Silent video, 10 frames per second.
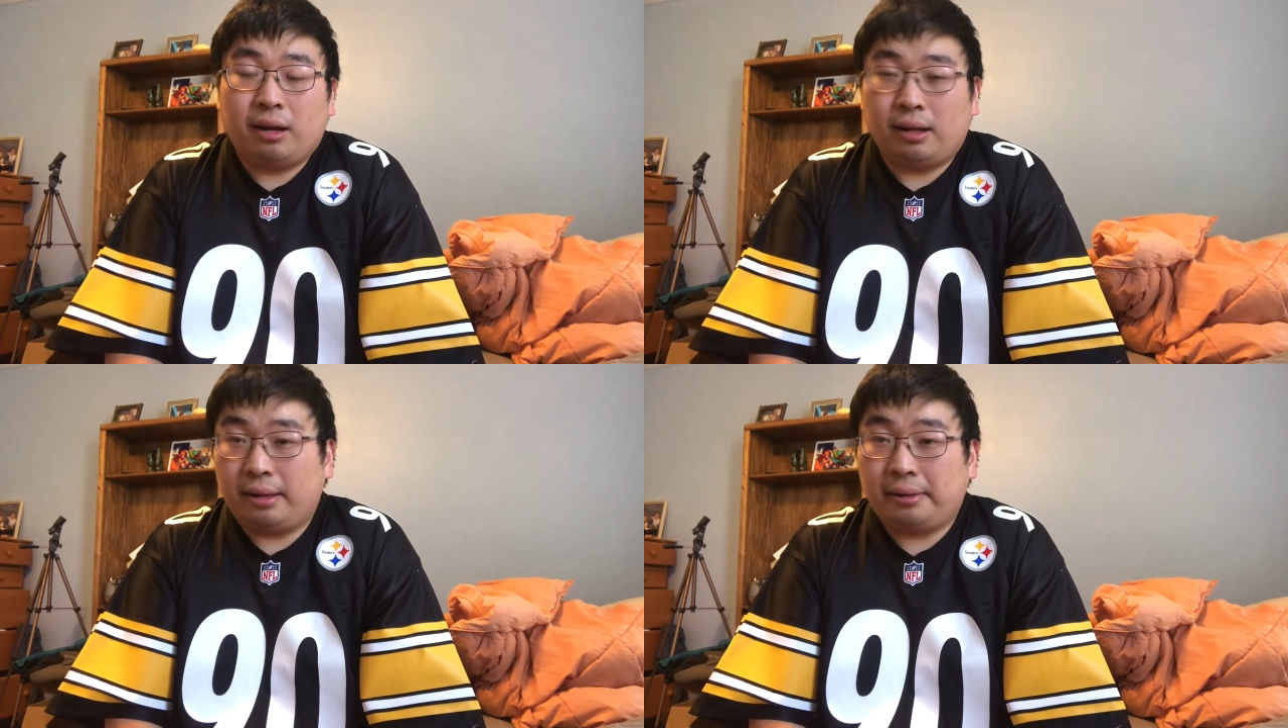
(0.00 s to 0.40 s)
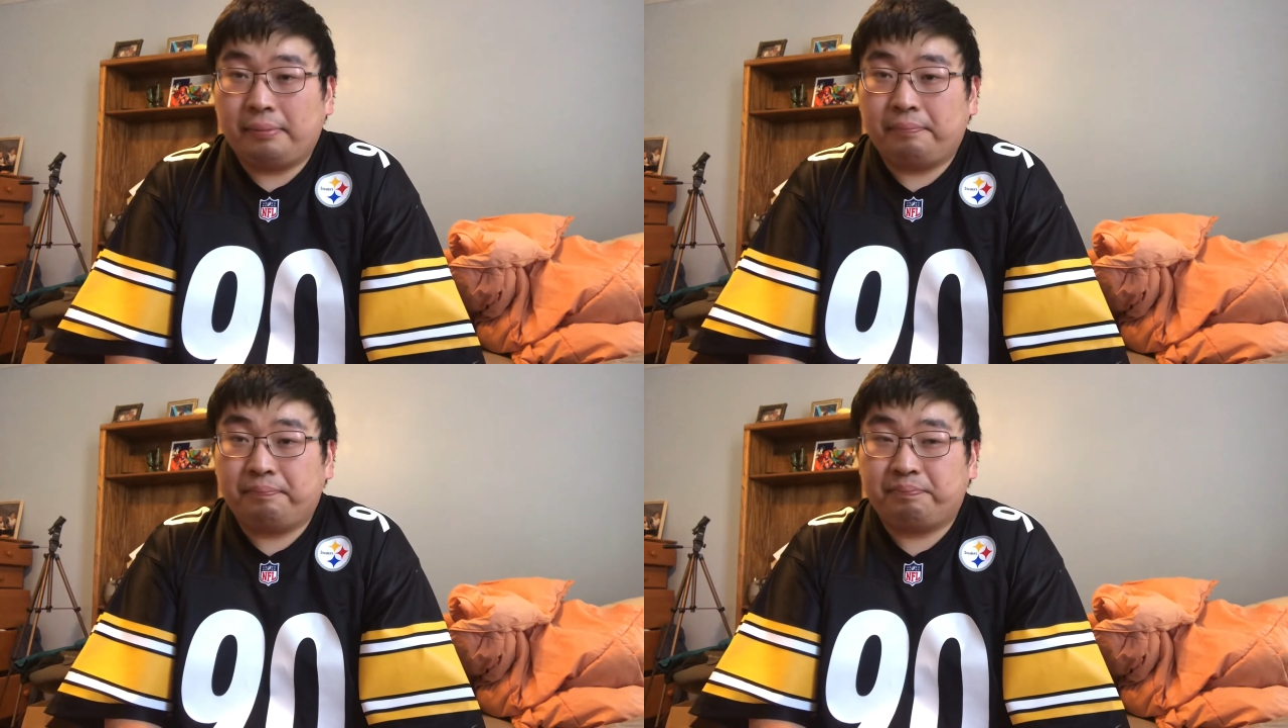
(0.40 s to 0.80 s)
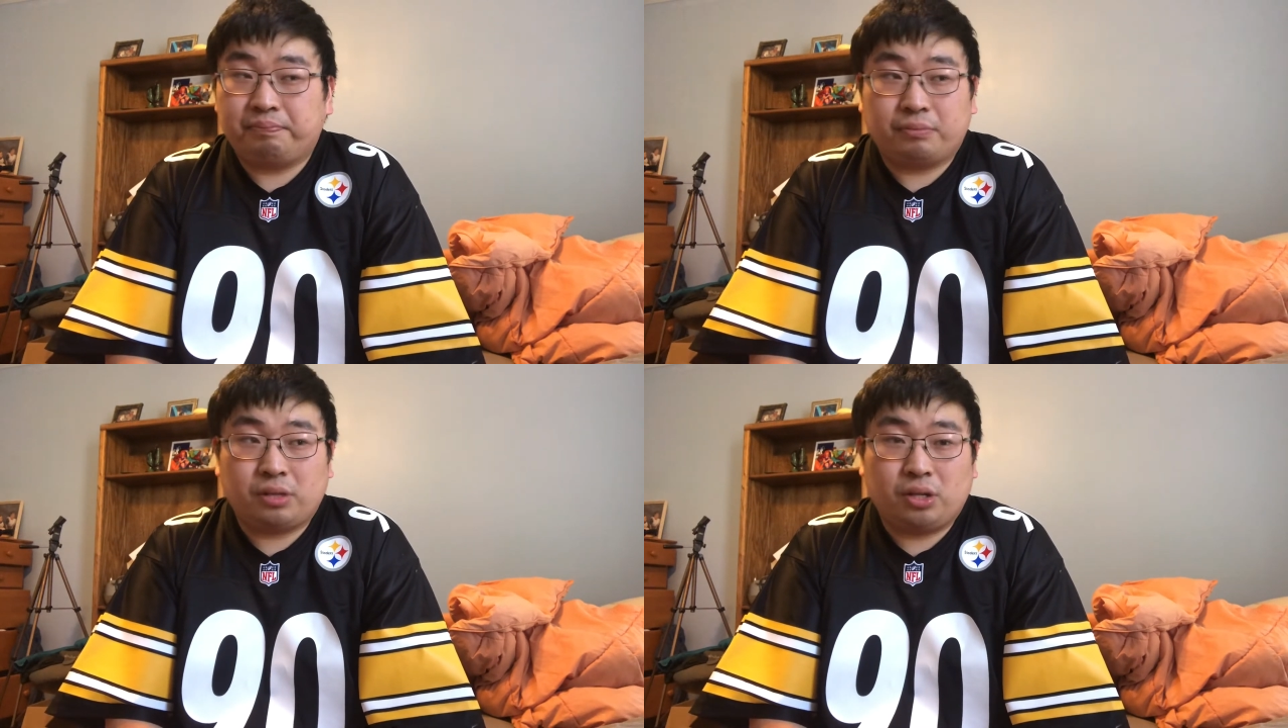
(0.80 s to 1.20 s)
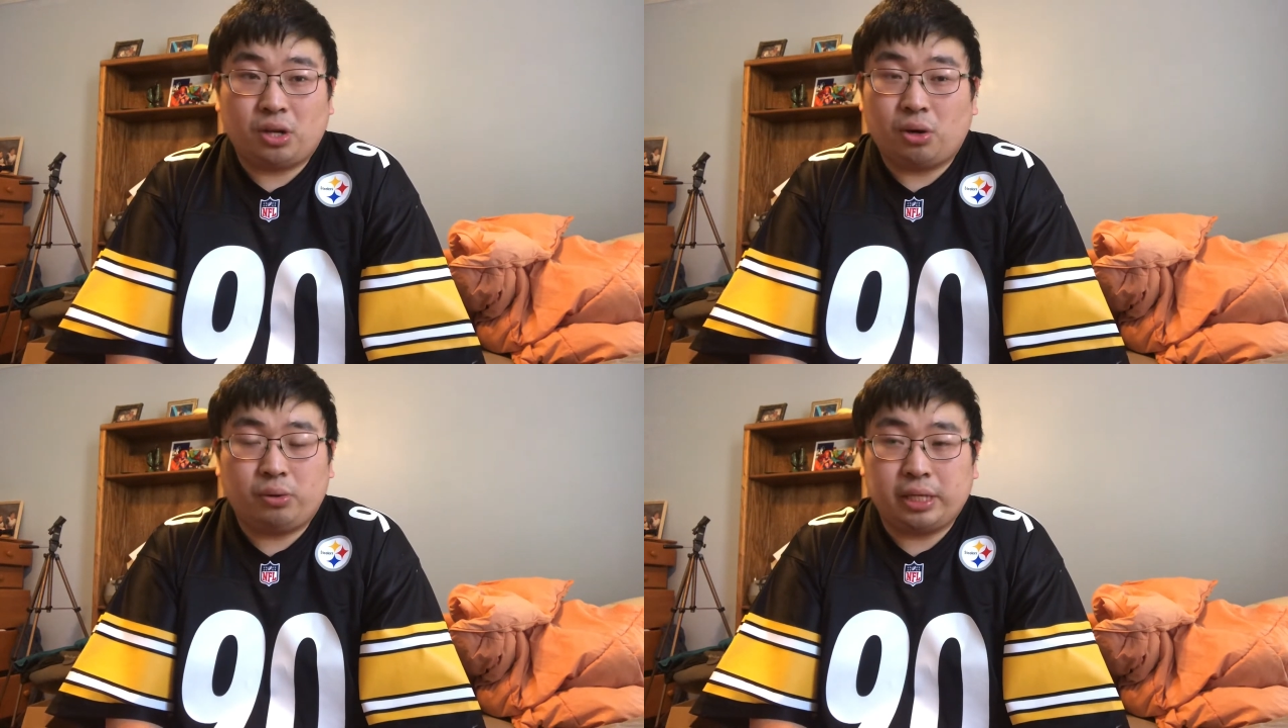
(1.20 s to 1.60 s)
Um, you
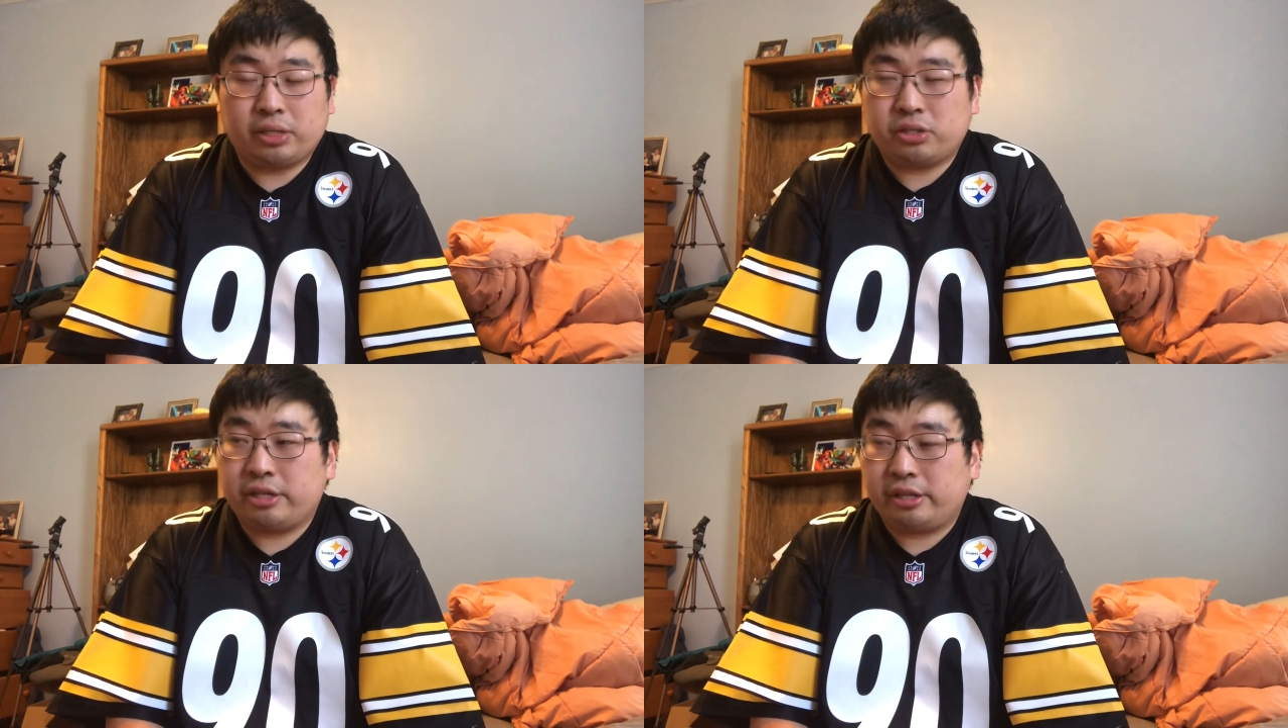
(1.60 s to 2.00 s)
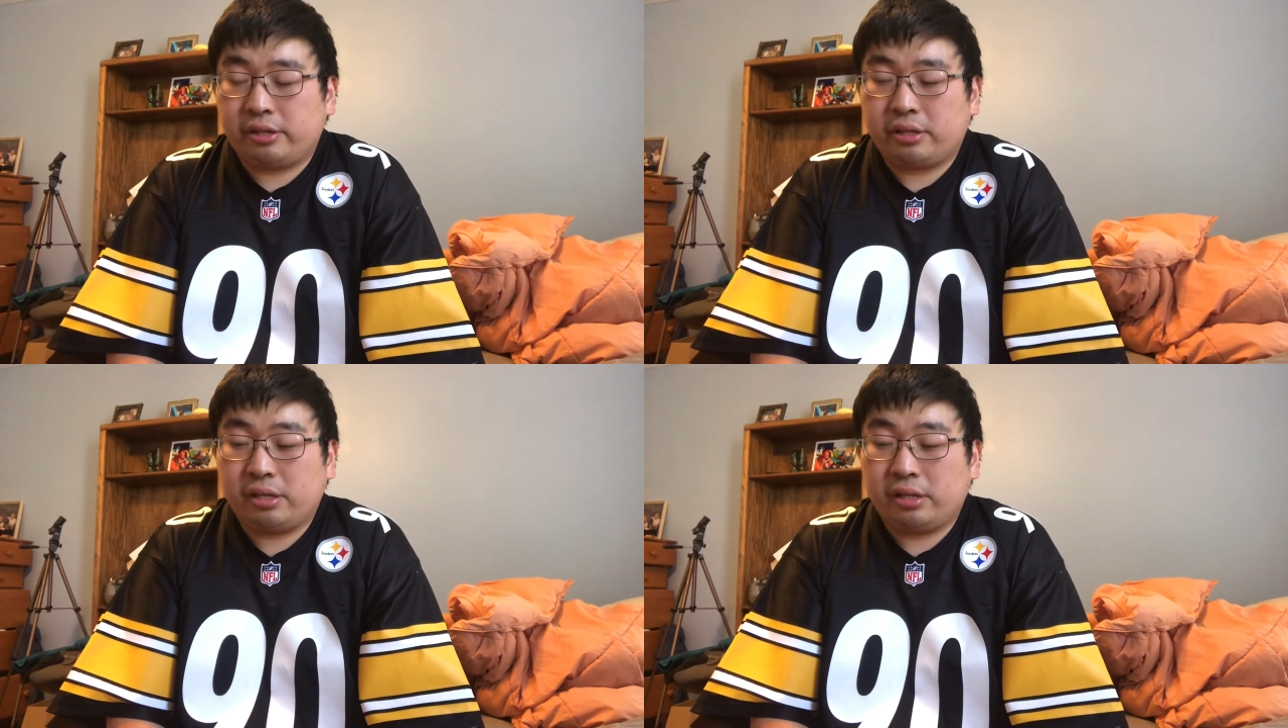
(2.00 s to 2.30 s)
know, it's